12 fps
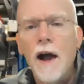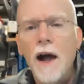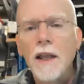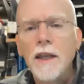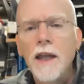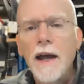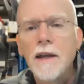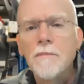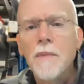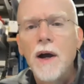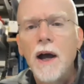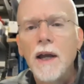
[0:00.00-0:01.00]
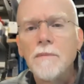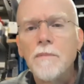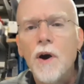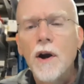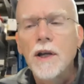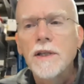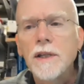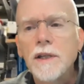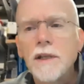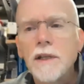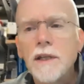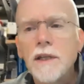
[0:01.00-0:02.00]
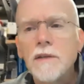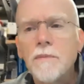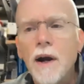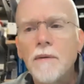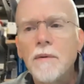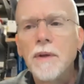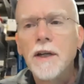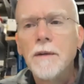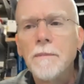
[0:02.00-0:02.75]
lagging behind Parkinson's disease, probably.